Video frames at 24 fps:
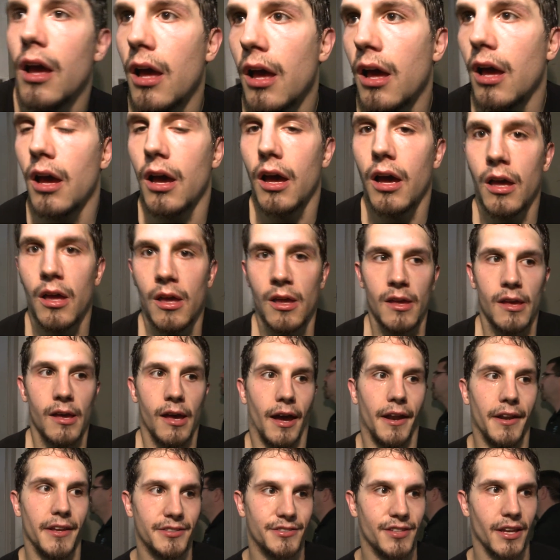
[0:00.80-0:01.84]
Yeah,
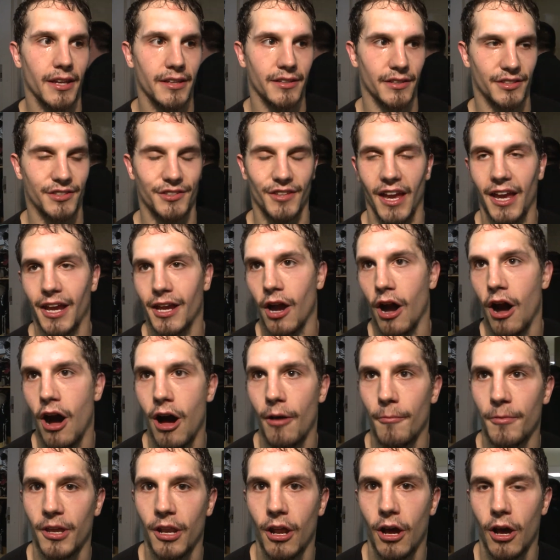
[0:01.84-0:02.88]
I just think to stay
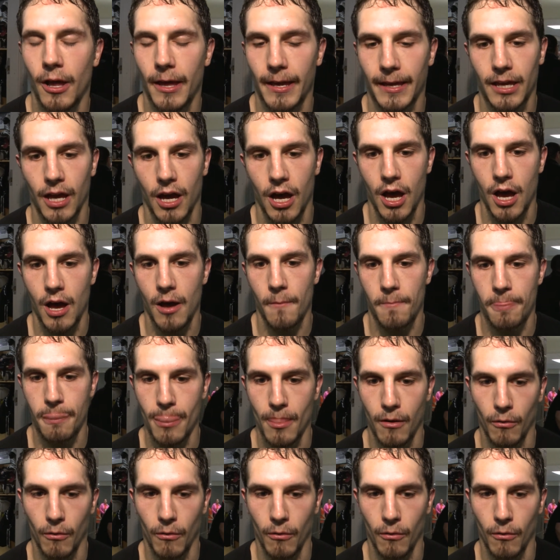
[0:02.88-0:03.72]
calm, you know, like uh,